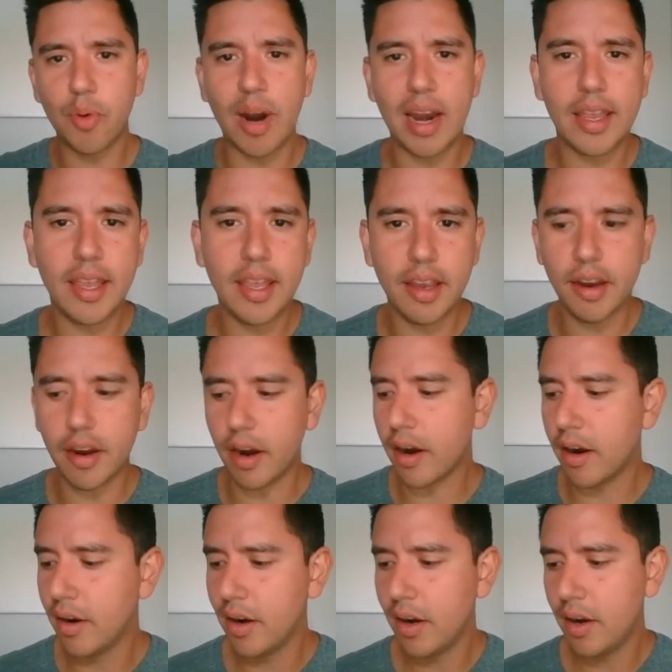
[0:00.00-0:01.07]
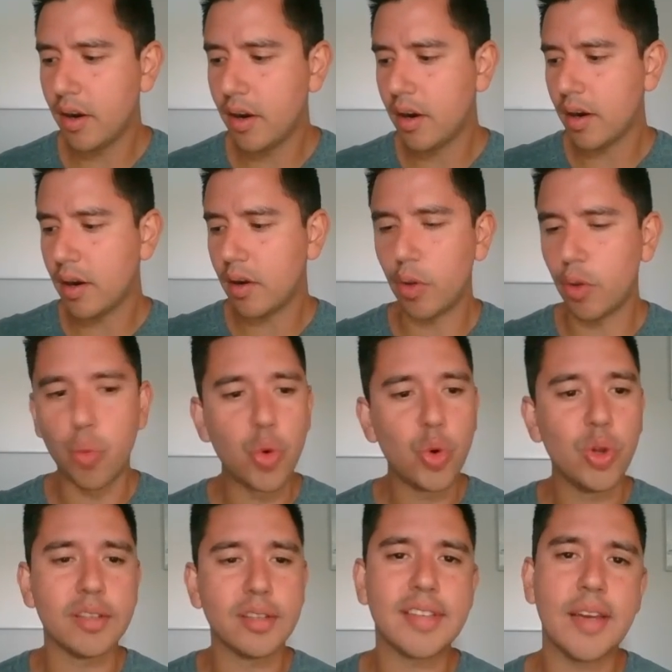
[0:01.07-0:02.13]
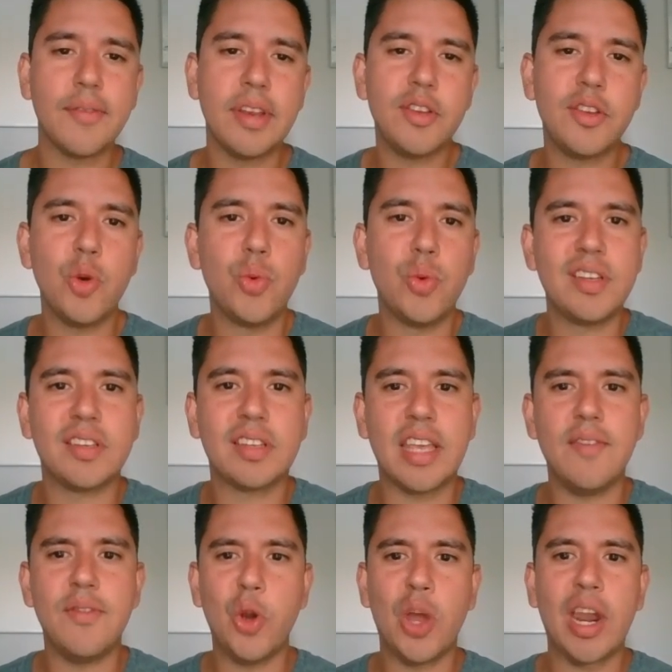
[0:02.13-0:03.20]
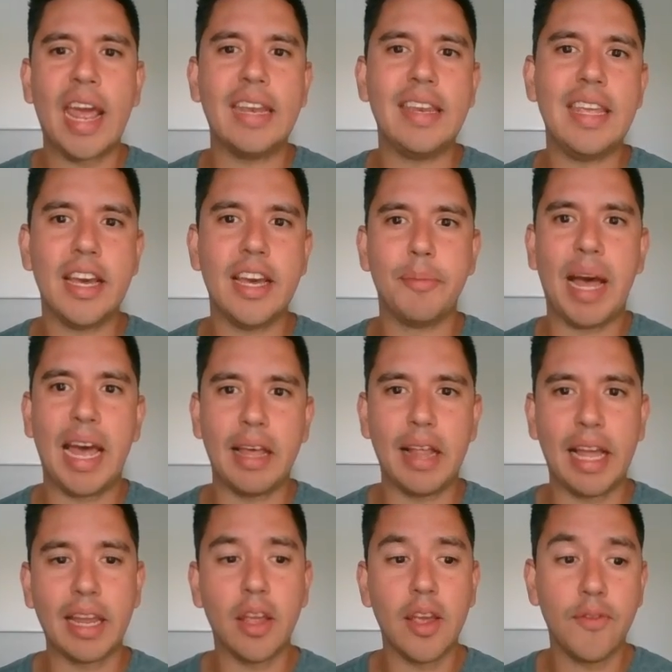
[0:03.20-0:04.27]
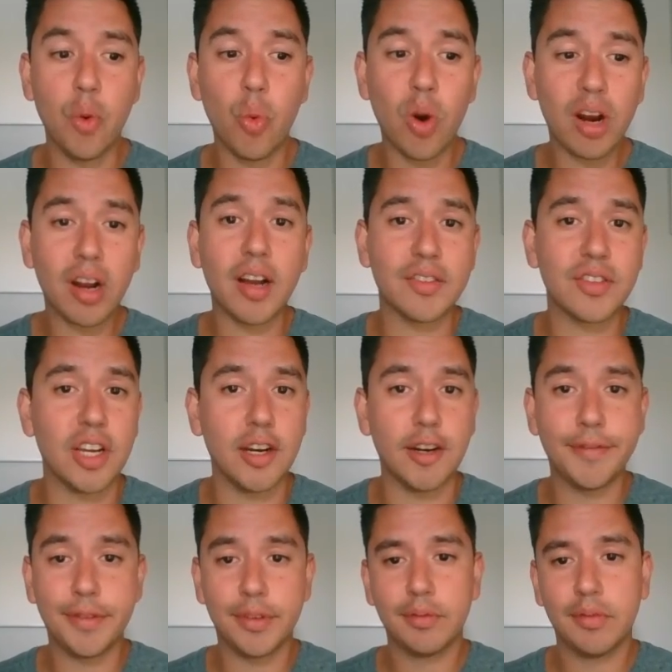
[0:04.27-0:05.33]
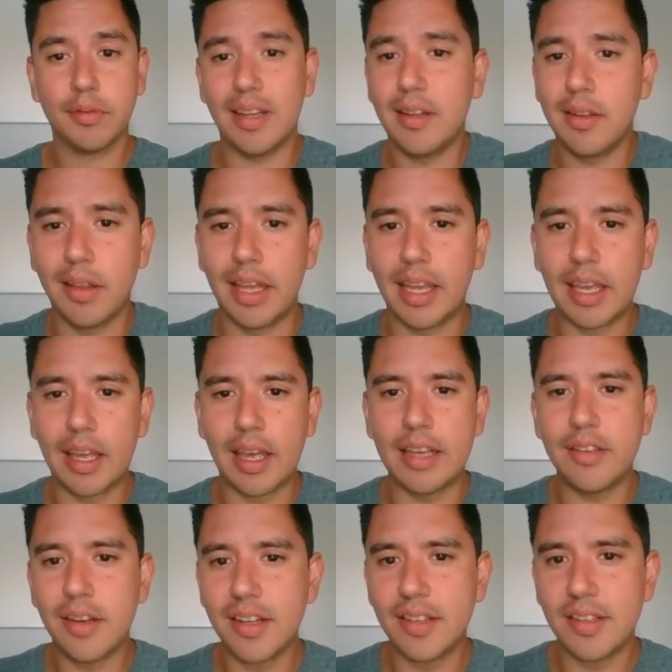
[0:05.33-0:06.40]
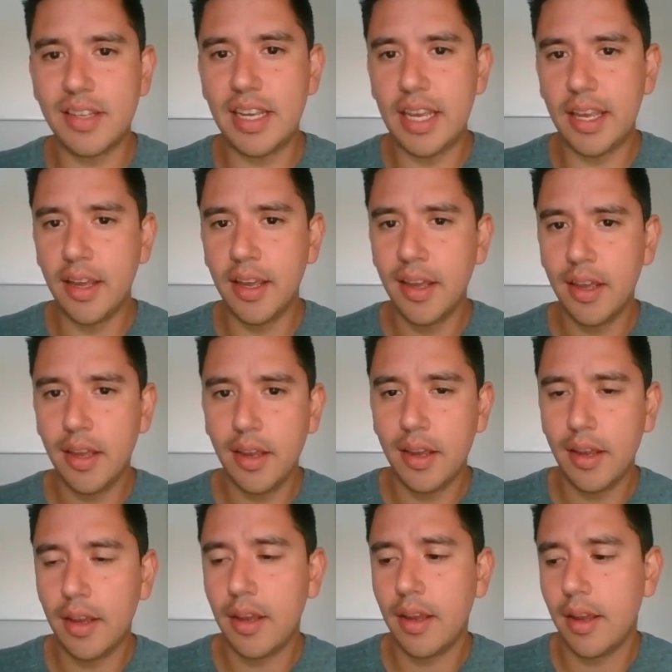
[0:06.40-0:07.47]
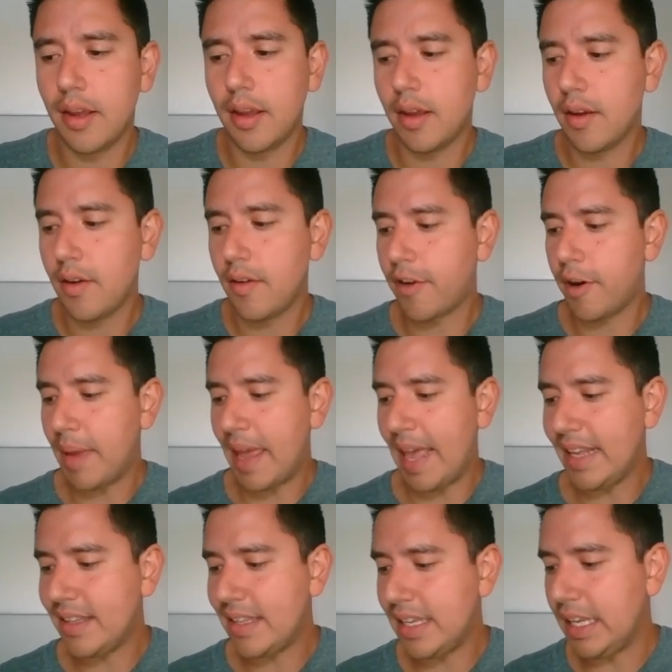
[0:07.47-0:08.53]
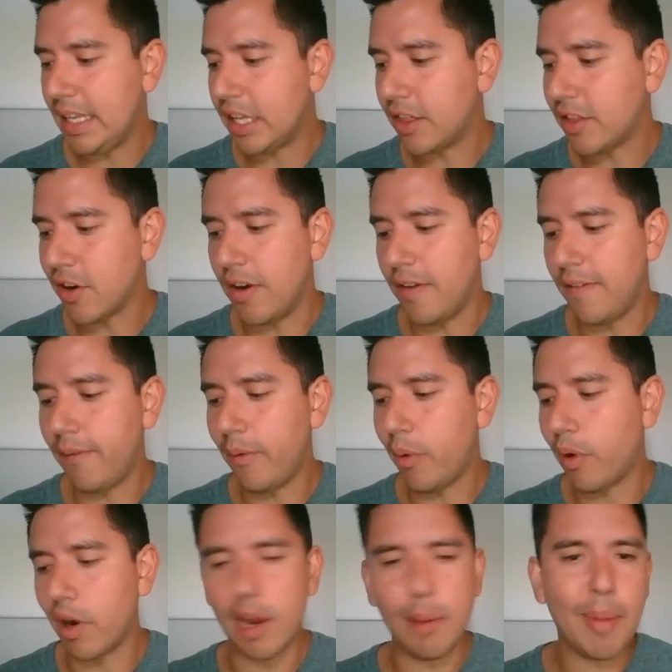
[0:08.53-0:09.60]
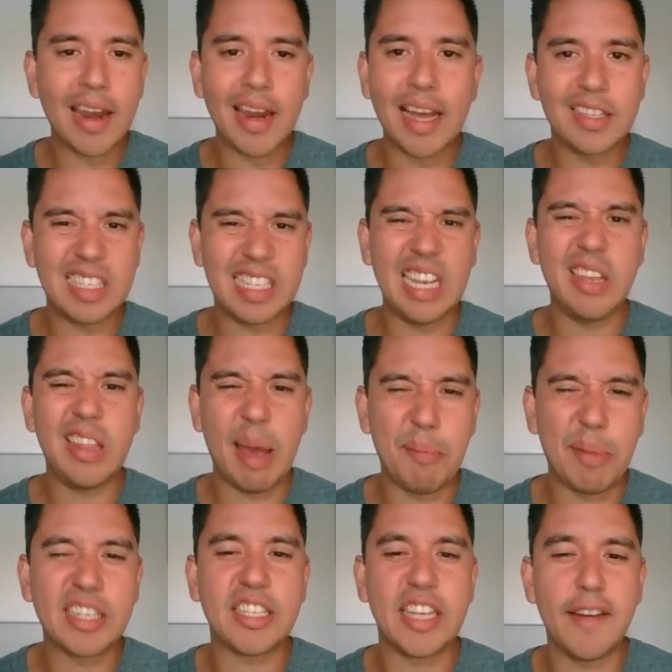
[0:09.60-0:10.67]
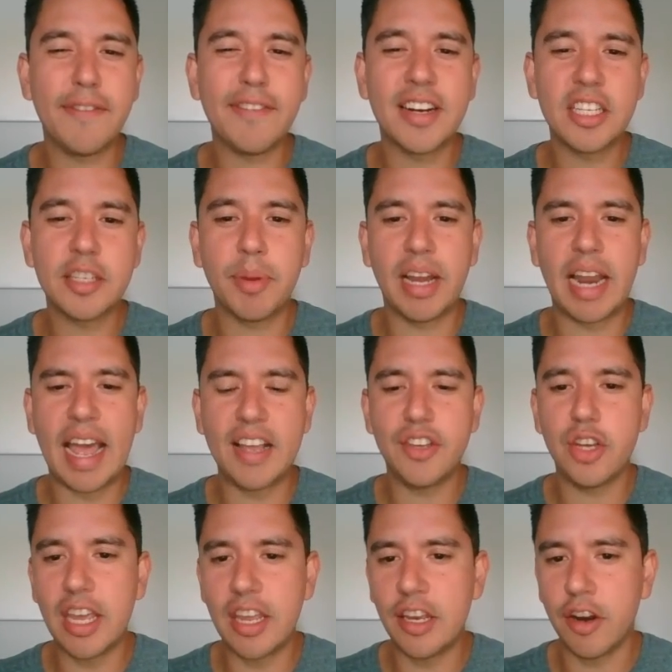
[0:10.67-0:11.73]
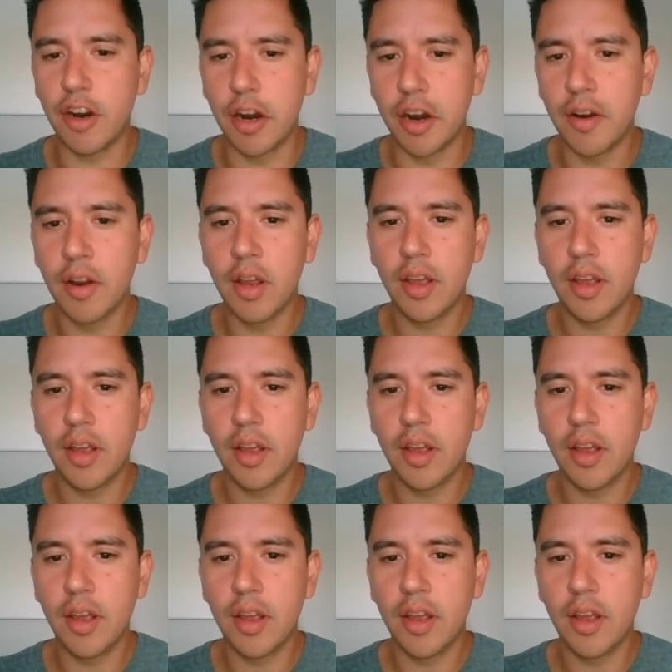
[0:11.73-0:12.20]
right here, the rule of 72, would just give you an idea by like, if you work on yourself, like as you can see, from 18 to 34, you might not see that much difference, but as you get in your